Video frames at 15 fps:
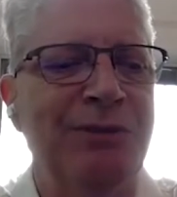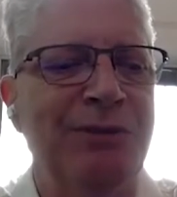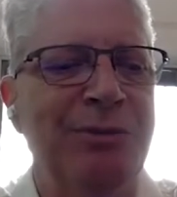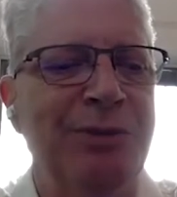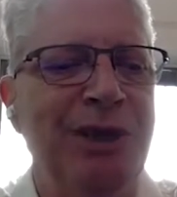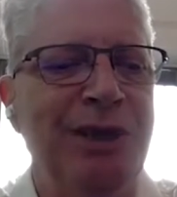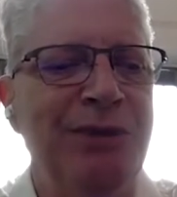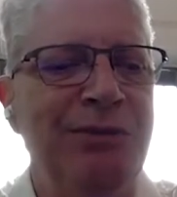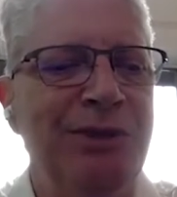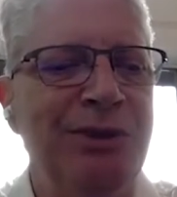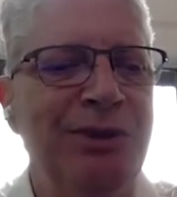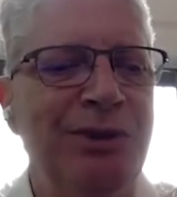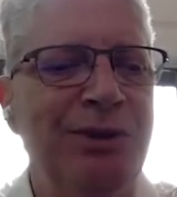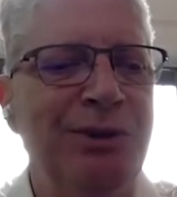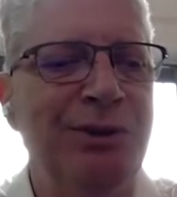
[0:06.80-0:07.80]
more of a pain
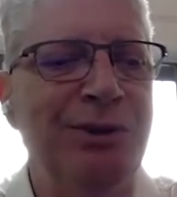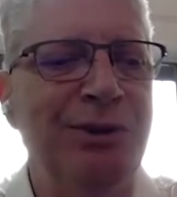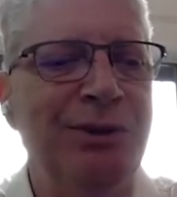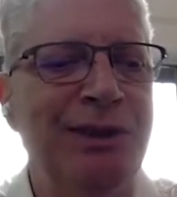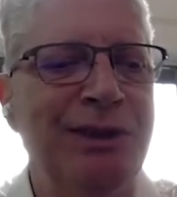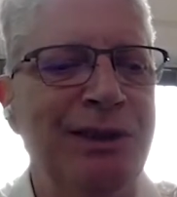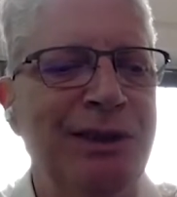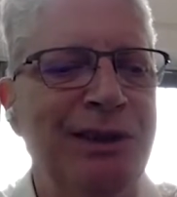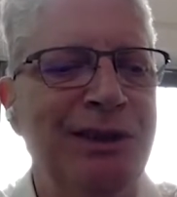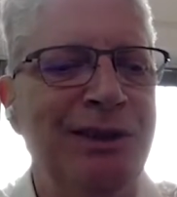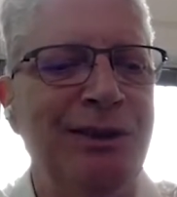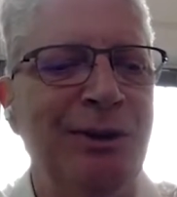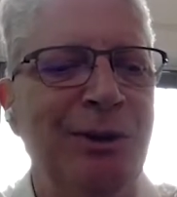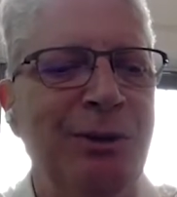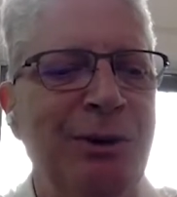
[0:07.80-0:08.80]
researcher than
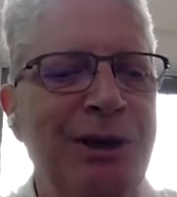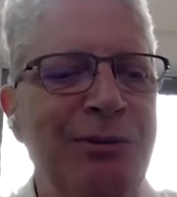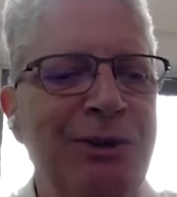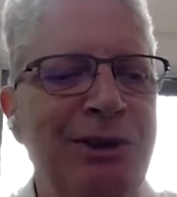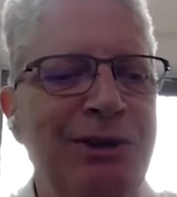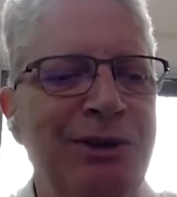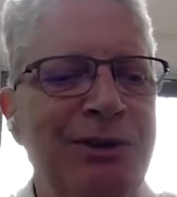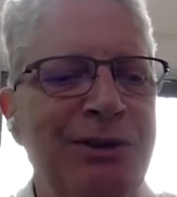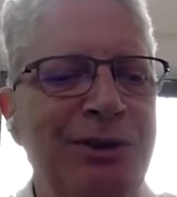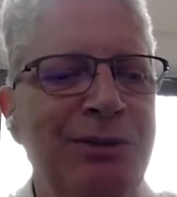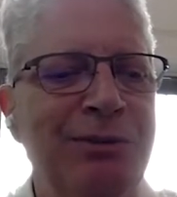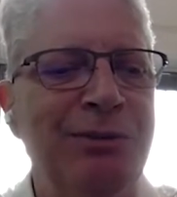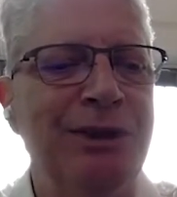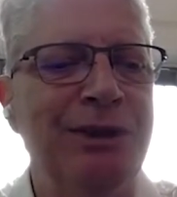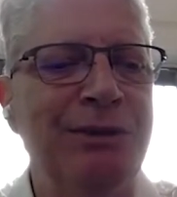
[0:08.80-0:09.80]
a OA
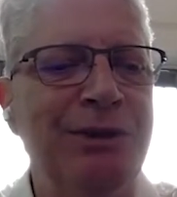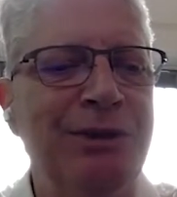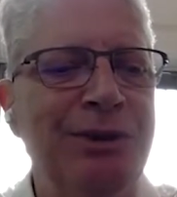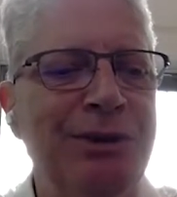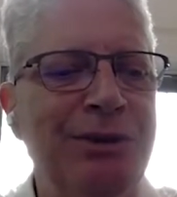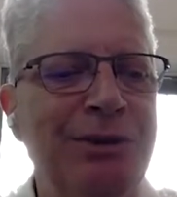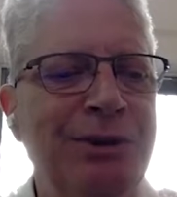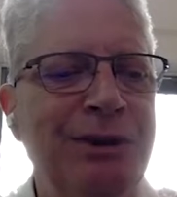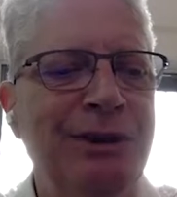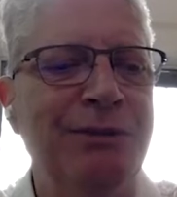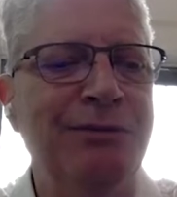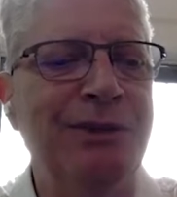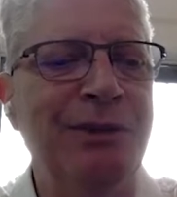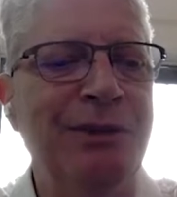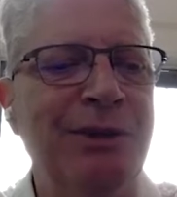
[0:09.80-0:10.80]
researcher. We do
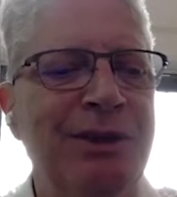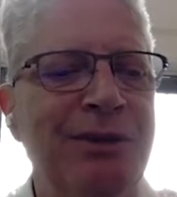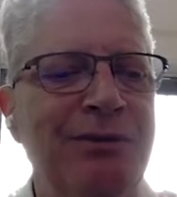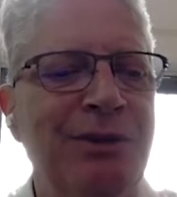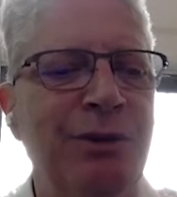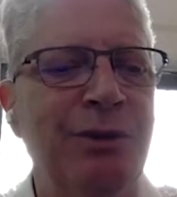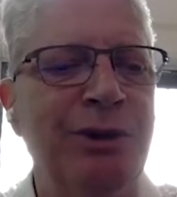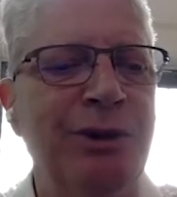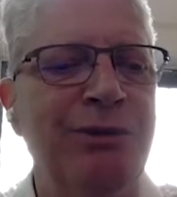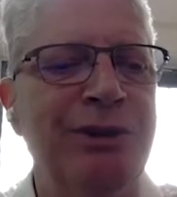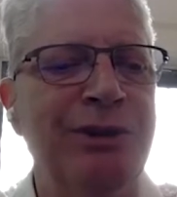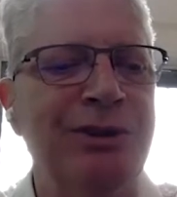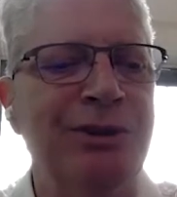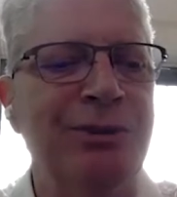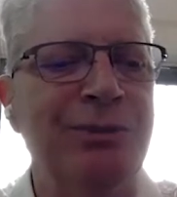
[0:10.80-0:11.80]
a fair amount of OA
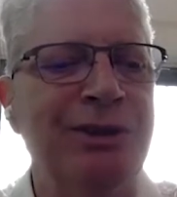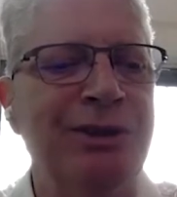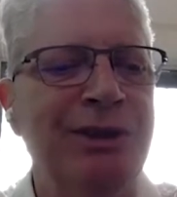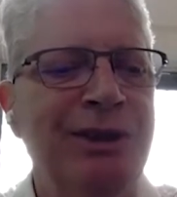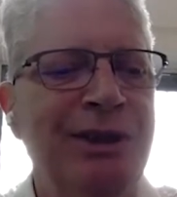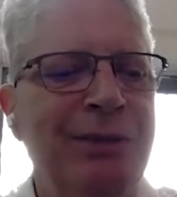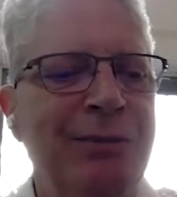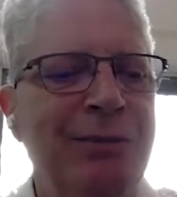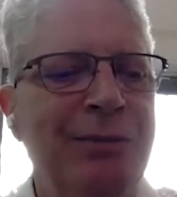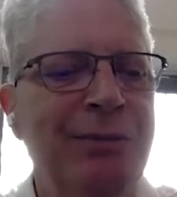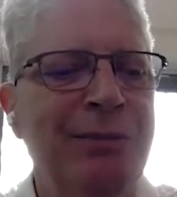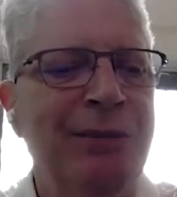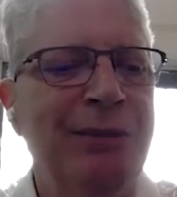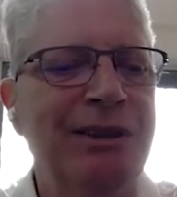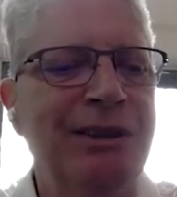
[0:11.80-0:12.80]
research, but
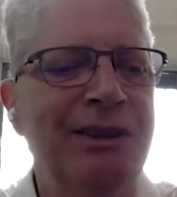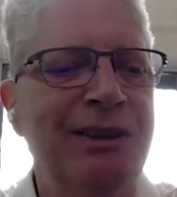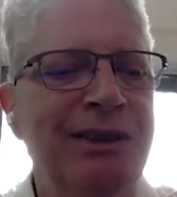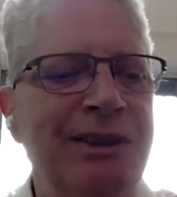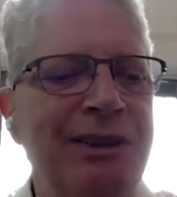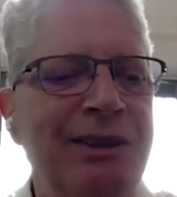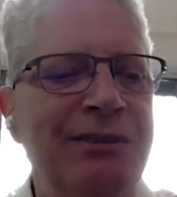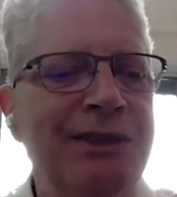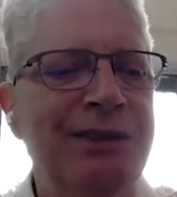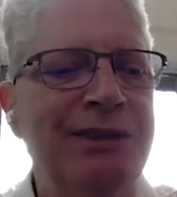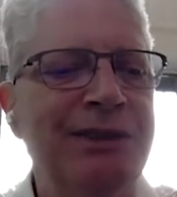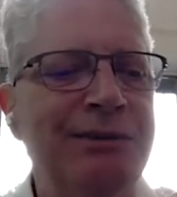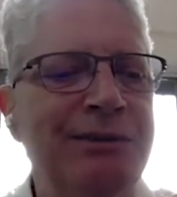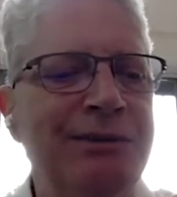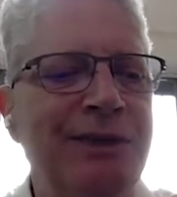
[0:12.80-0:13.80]
mainly looking at the
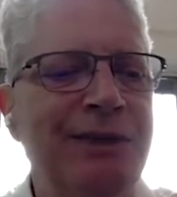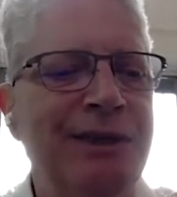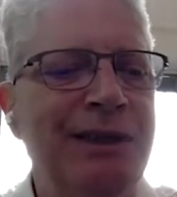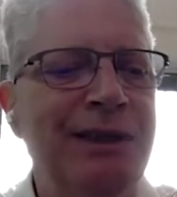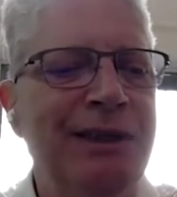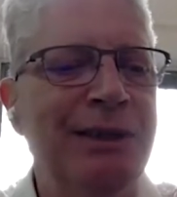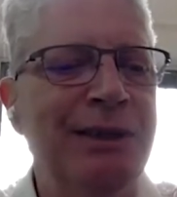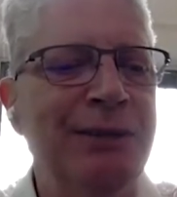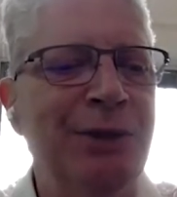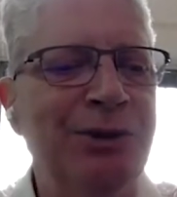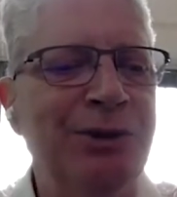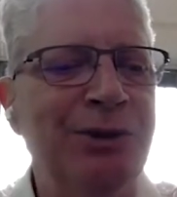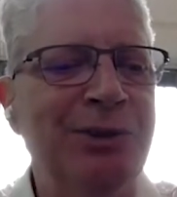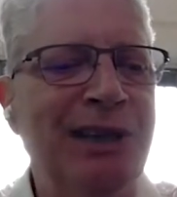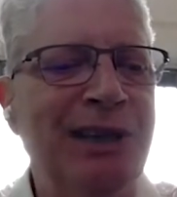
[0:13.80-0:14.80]
effect of
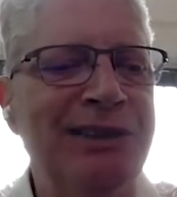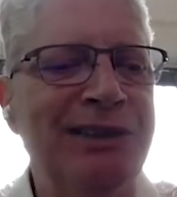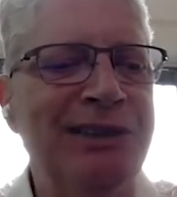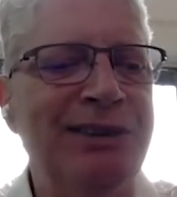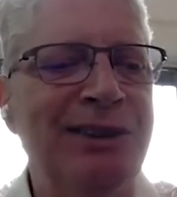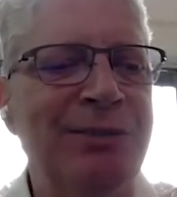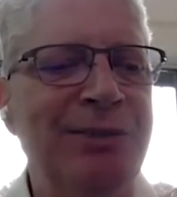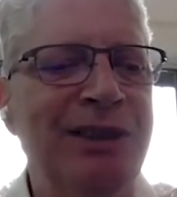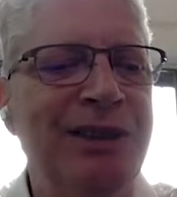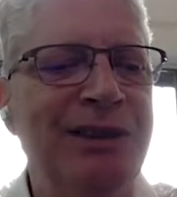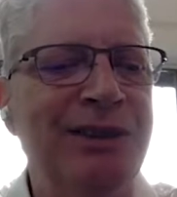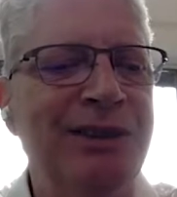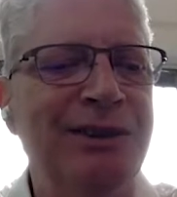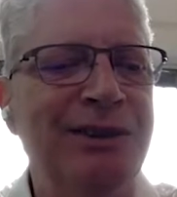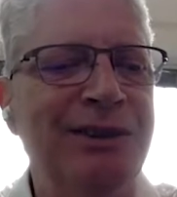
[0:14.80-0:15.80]
nosoplastic
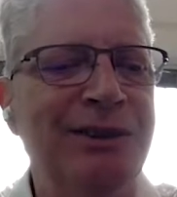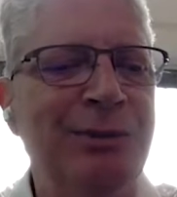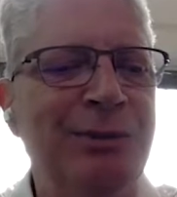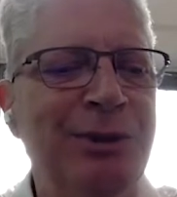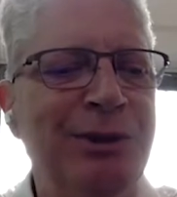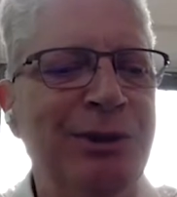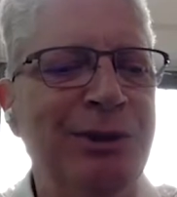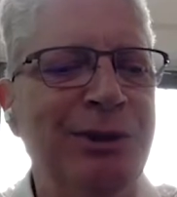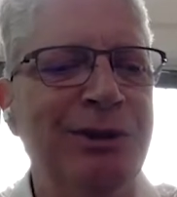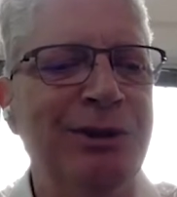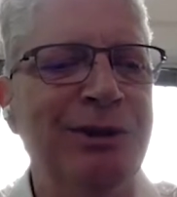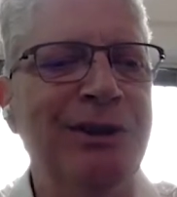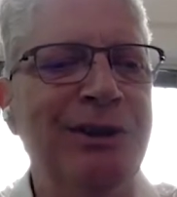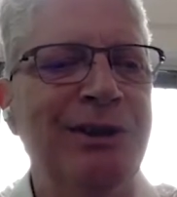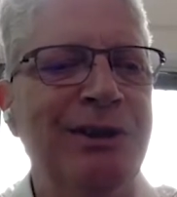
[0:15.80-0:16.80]
pain, a term you heard
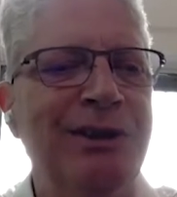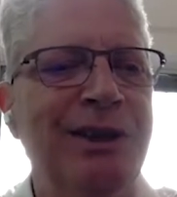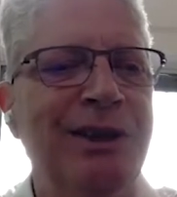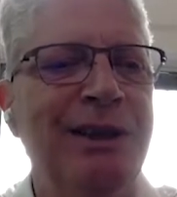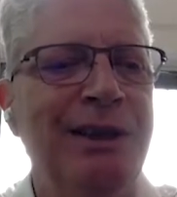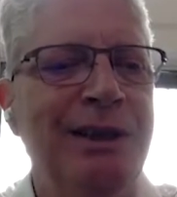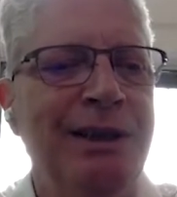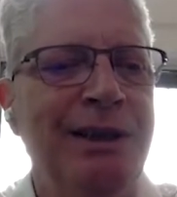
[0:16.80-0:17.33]
earlier today.